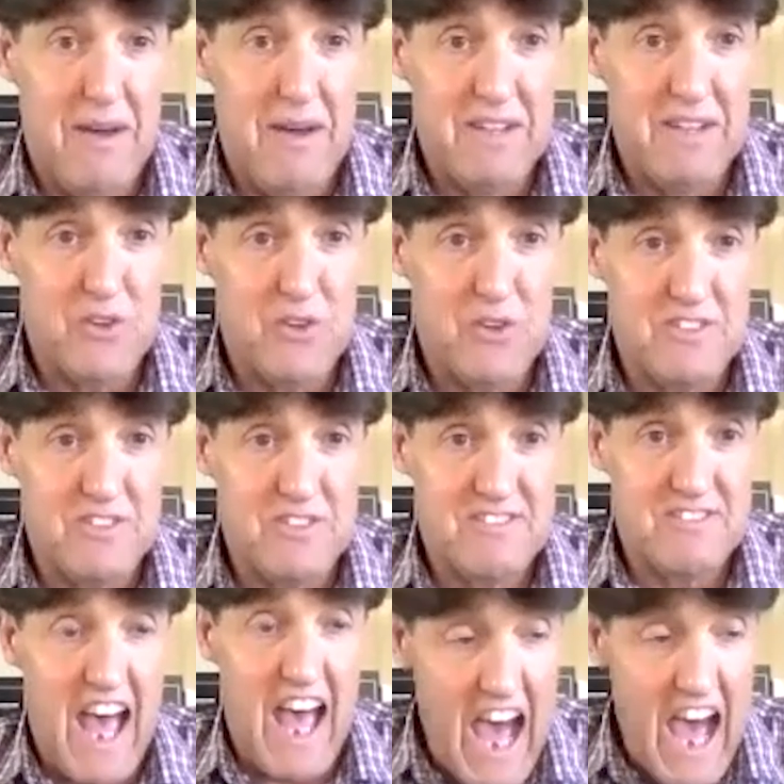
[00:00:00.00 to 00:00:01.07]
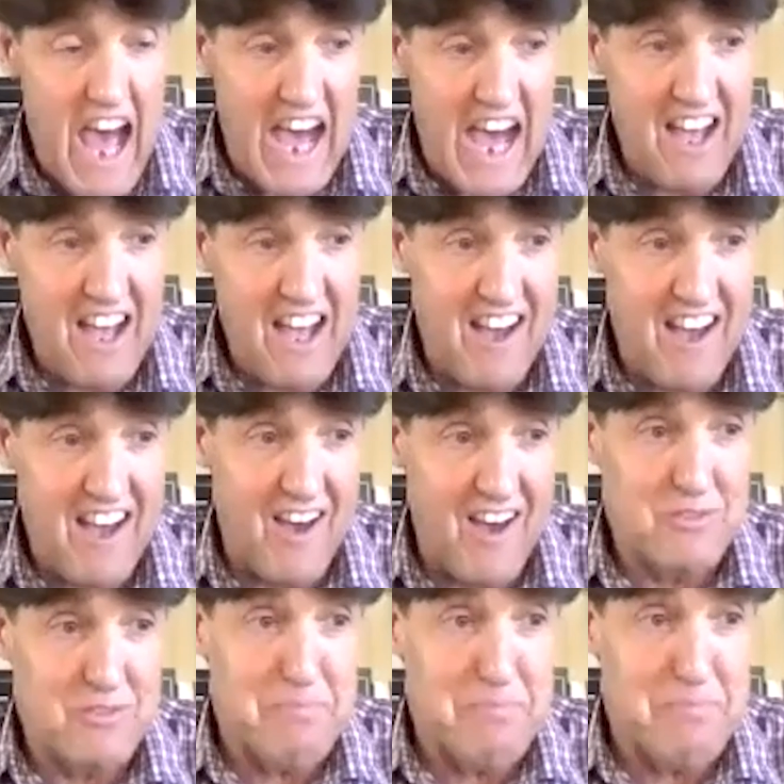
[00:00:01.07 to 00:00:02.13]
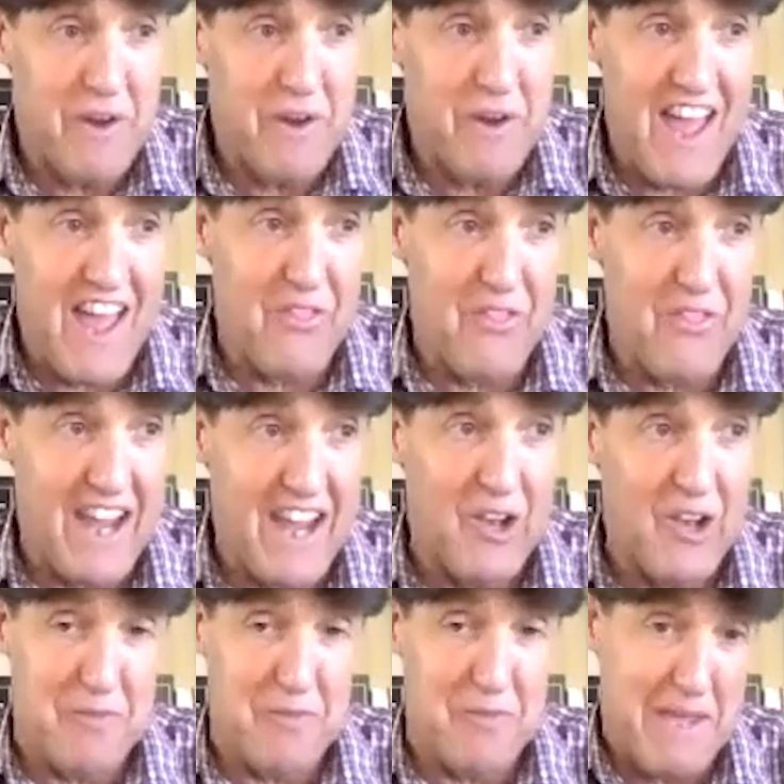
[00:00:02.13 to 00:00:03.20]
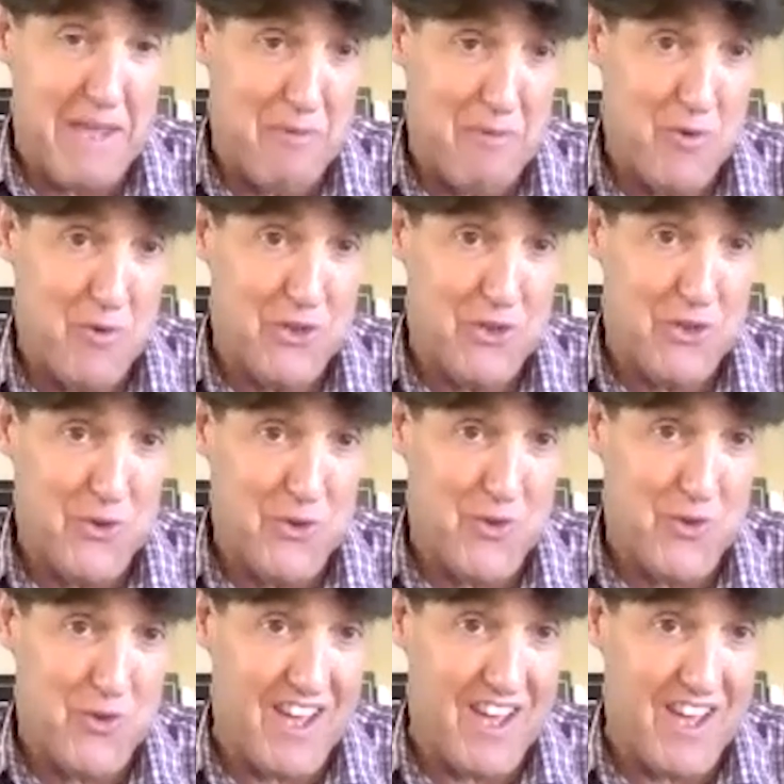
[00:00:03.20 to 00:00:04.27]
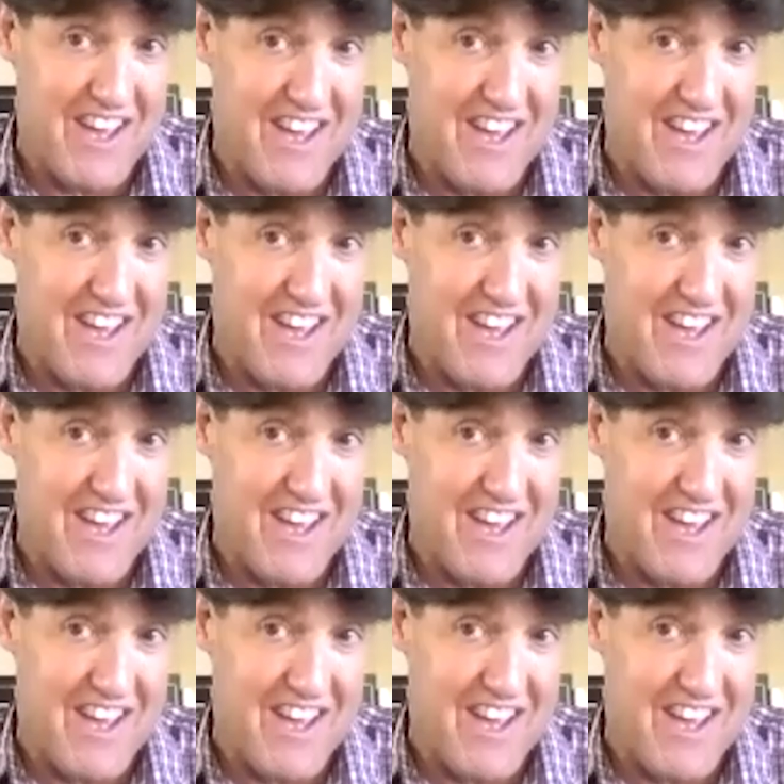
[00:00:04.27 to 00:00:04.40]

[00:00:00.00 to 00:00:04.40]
public goods are. I'll just point out that a lot of people do